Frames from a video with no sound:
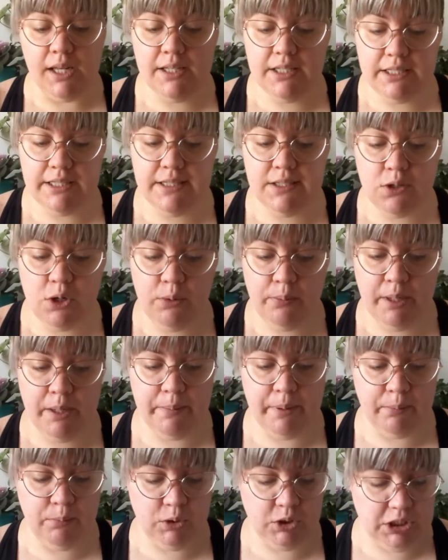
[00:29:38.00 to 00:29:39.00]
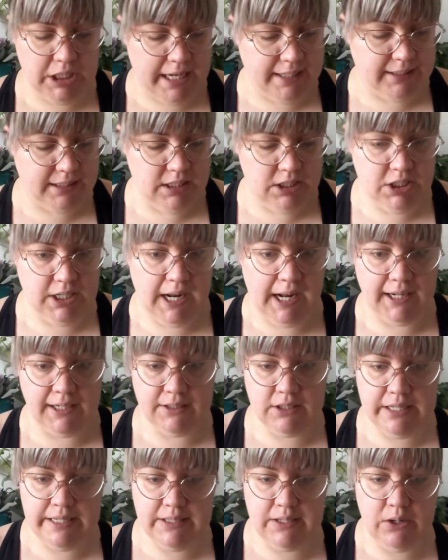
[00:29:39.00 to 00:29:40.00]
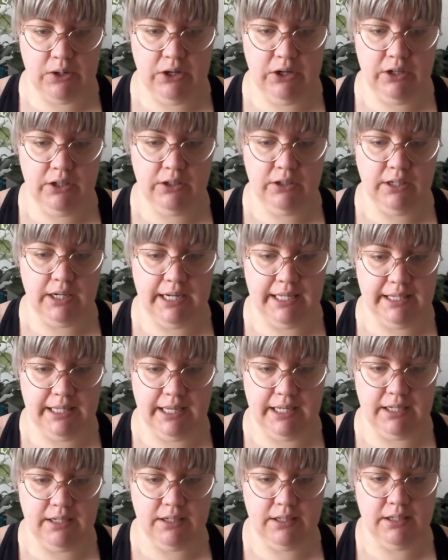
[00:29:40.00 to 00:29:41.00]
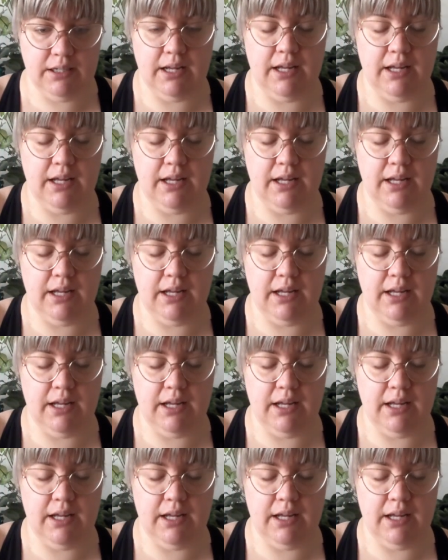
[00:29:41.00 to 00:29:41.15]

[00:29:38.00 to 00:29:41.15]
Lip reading: This is going to be a bit more challenging to sew, I think,